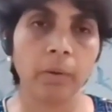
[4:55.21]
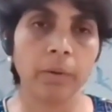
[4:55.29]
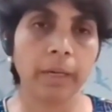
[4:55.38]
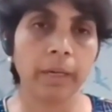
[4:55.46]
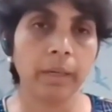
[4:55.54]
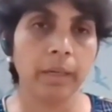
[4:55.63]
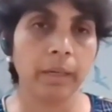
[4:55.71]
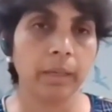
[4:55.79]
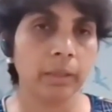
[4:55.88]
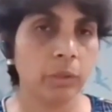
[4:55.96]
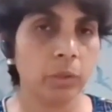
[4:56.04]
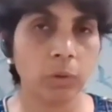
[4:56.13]
okay,
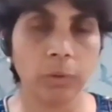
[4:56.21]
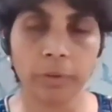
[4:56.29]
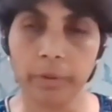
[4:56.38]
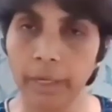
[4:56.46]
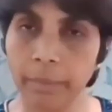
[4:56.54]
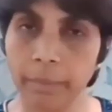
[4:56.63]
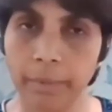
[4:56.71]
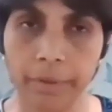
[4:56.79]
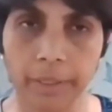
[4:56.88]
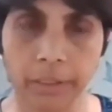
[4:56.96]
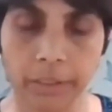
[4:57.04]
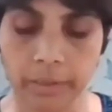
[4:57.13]
no
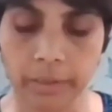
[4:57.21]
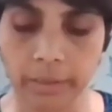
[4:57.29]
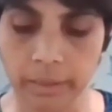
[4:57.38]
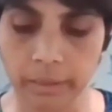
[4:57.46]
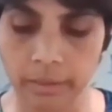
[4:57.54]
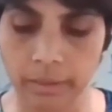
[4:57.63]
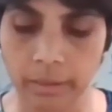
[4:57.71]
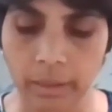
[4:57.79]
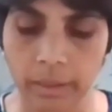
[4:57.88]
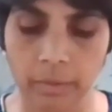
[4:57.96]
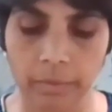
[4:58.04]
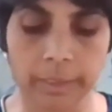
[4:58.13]
imperfections,
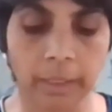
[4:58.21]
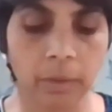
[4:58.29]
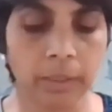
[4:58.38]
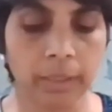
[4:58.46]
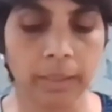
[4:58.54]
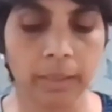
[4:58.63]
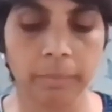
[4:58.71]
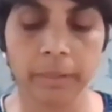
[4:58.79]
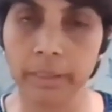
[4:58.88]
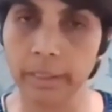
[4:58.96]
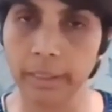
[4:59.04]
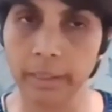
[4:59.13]
without any
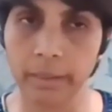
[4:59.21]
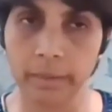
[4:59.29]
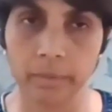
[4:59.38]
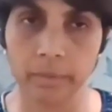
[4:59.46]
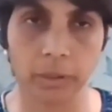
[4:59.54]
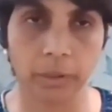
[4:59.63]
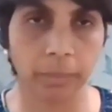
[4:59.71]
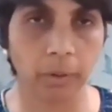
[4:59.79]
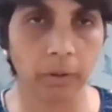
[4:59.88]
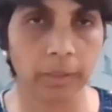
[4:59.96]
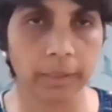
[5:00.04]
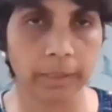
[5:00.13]
mistake,
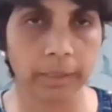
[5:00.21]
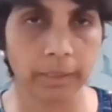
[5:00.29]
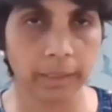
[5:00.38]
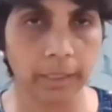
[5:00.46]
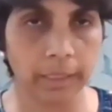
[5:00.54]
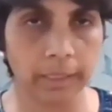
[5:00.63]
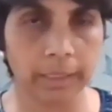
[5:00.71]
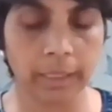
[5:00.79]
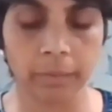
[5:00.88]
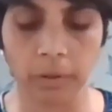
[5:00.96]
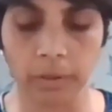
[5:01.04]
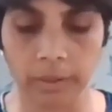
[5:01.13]
spotless? Is
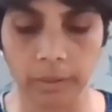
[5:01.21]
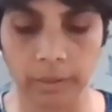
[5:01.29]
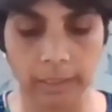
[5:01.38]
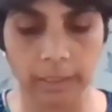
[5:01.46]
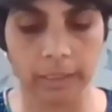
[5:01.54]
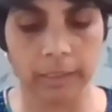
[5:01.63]
that what